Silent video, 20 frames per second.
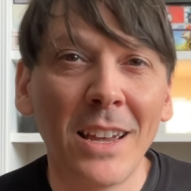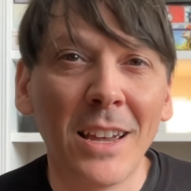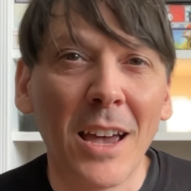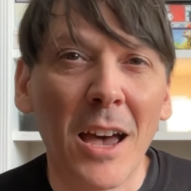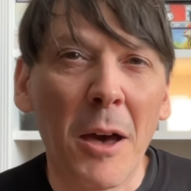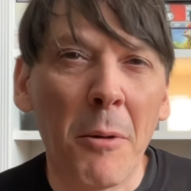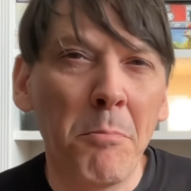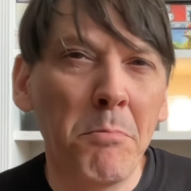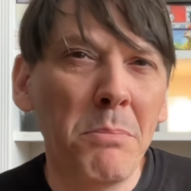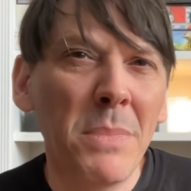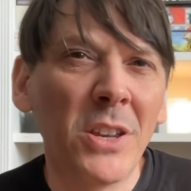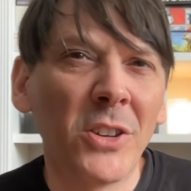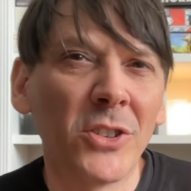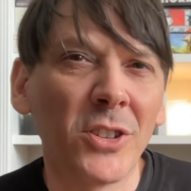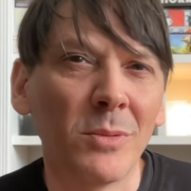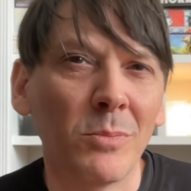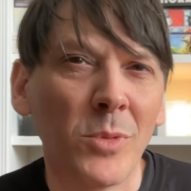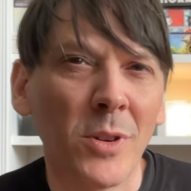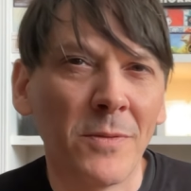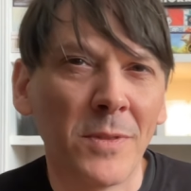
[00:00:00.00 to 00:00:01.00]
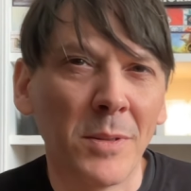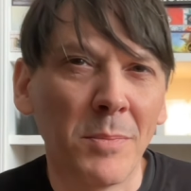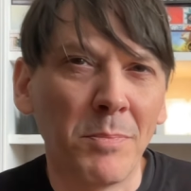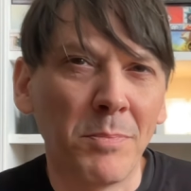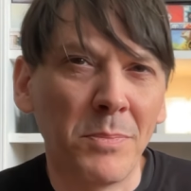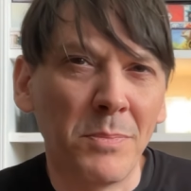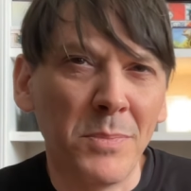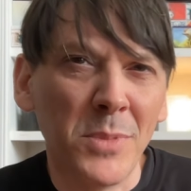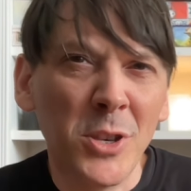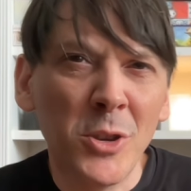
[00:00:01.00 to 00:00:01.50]
a mission with a
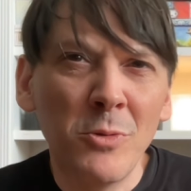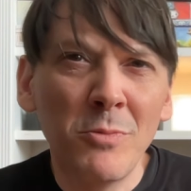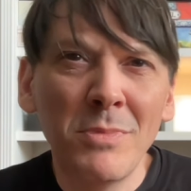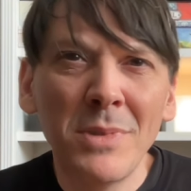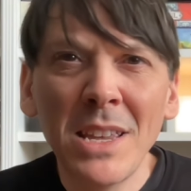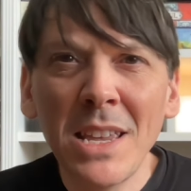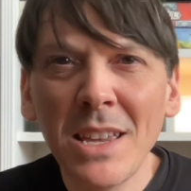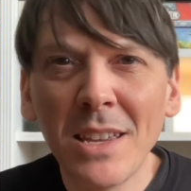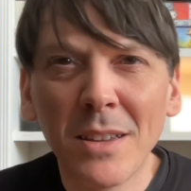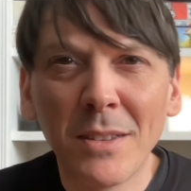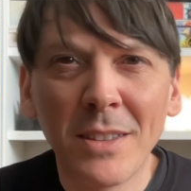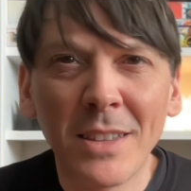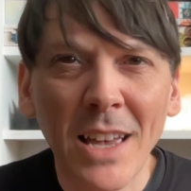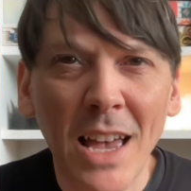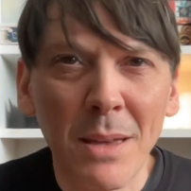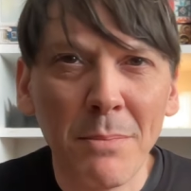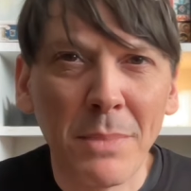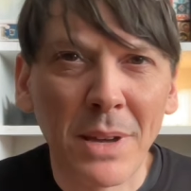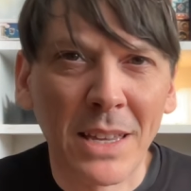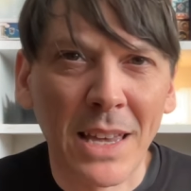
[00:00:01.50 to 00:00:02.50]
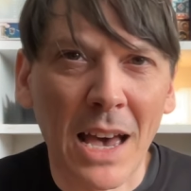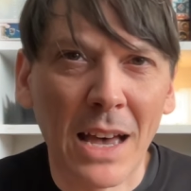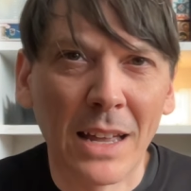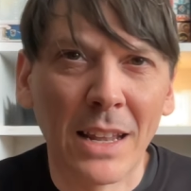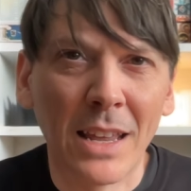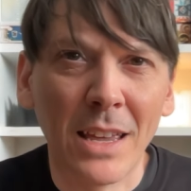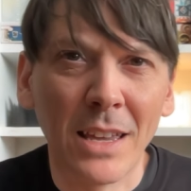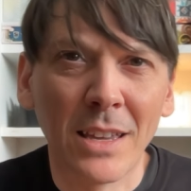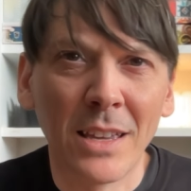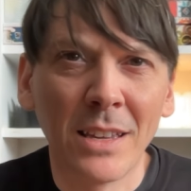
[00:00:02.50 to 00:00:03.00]
unique game
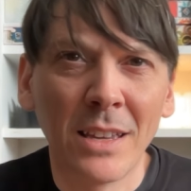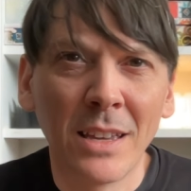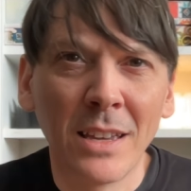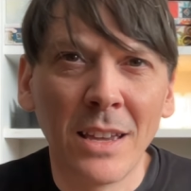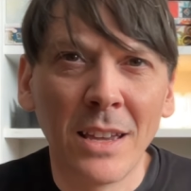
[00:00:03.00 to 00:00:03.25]
mechanic,